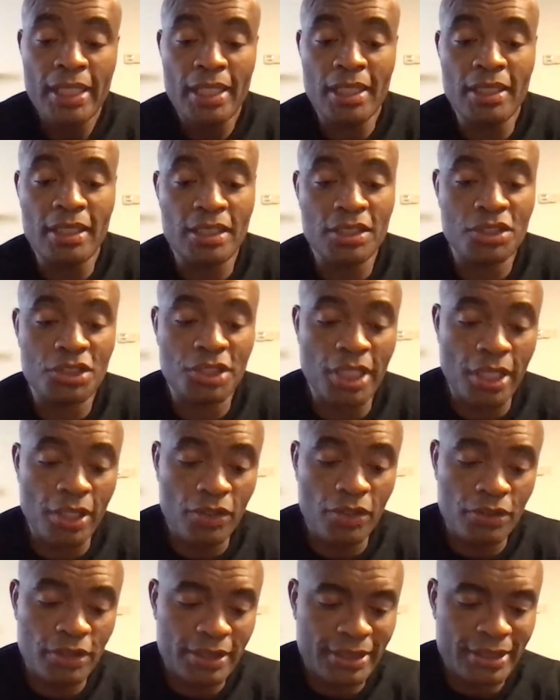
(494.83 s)
and
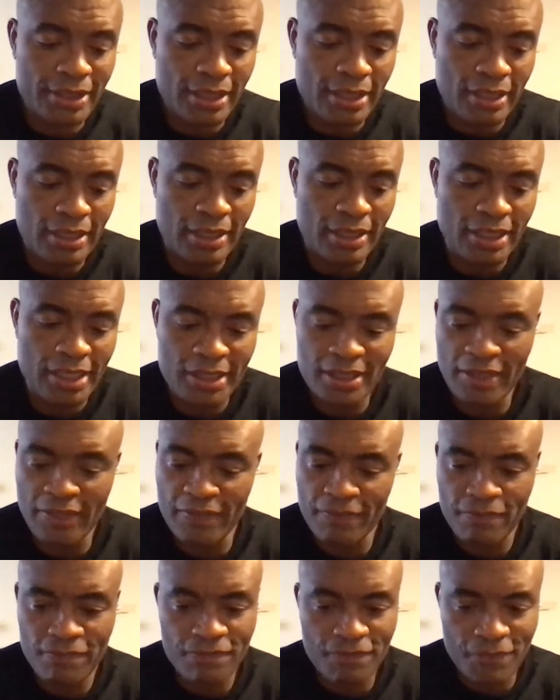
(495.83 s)
Chael is
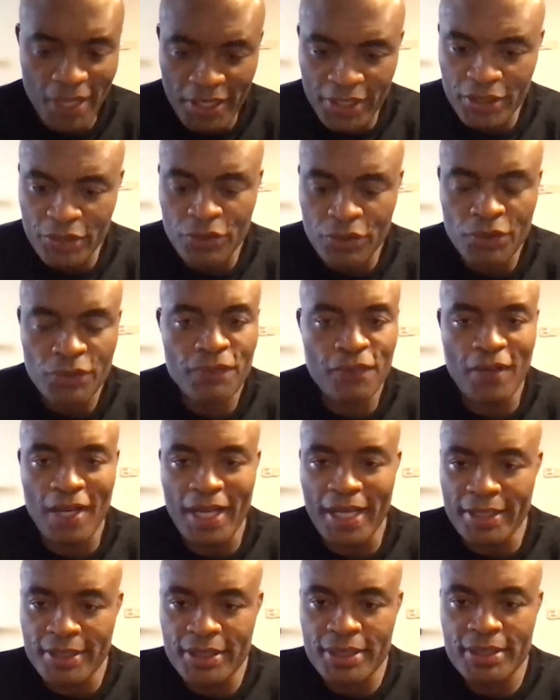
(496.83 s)
a very good
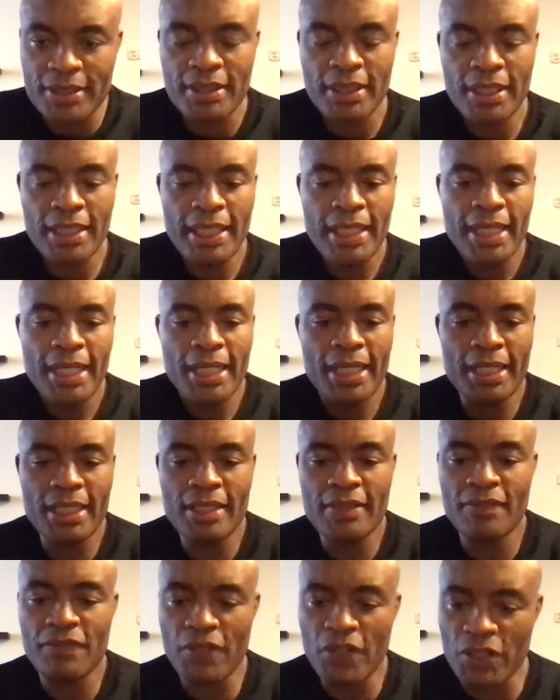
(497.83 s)
father
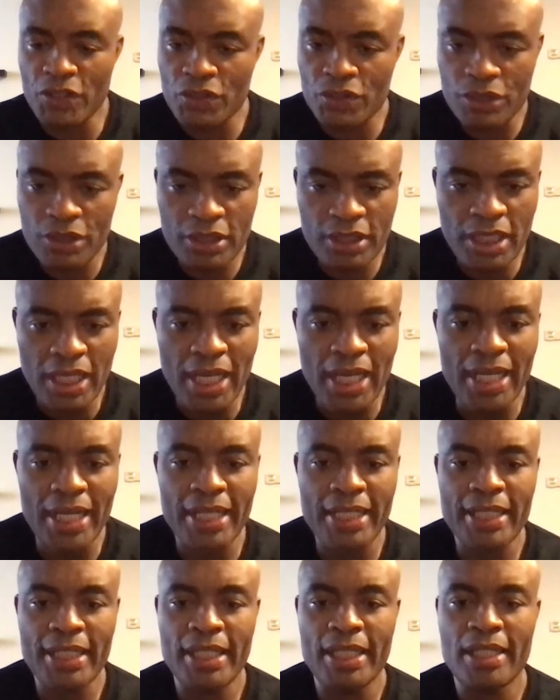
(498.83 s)
and a very good
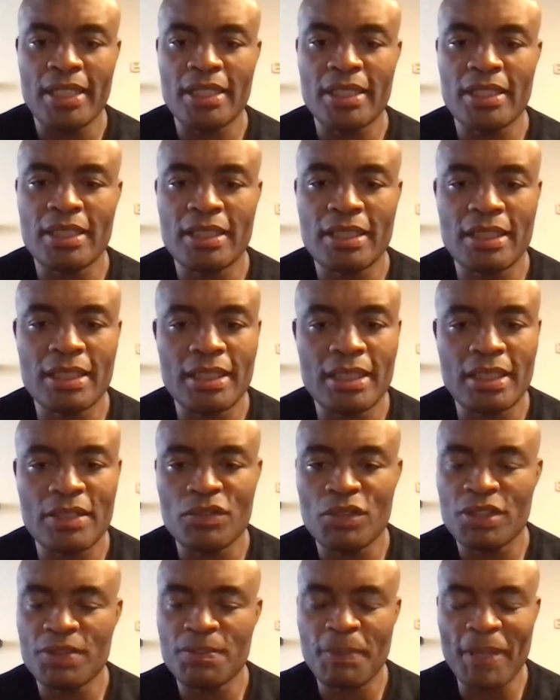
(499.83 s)
guy, and I
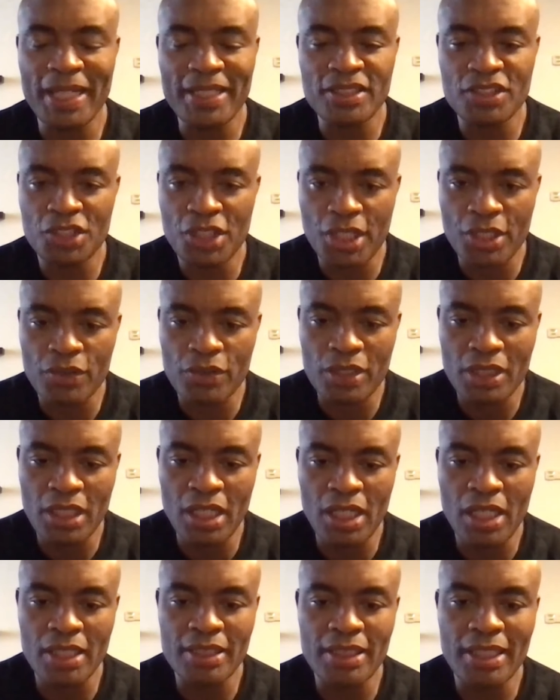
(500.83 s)
respect Chael a
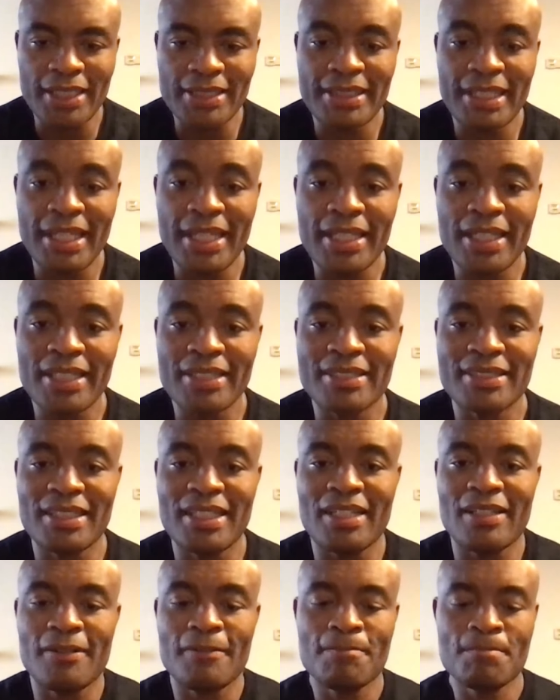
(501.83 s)
lot. I think is
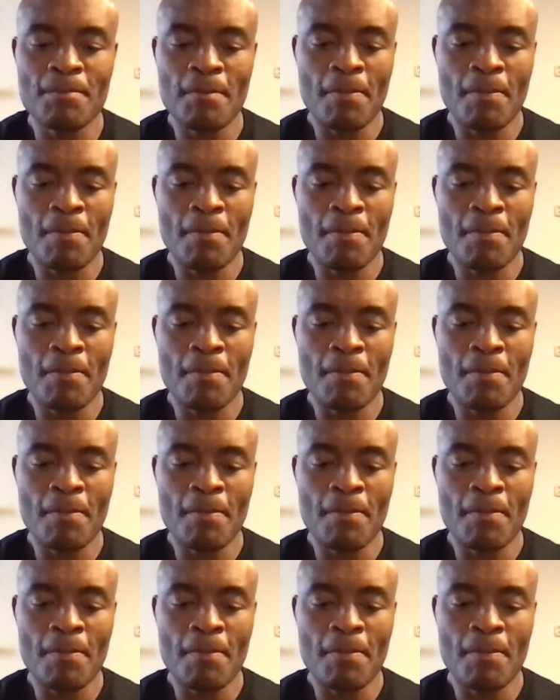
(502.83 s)
the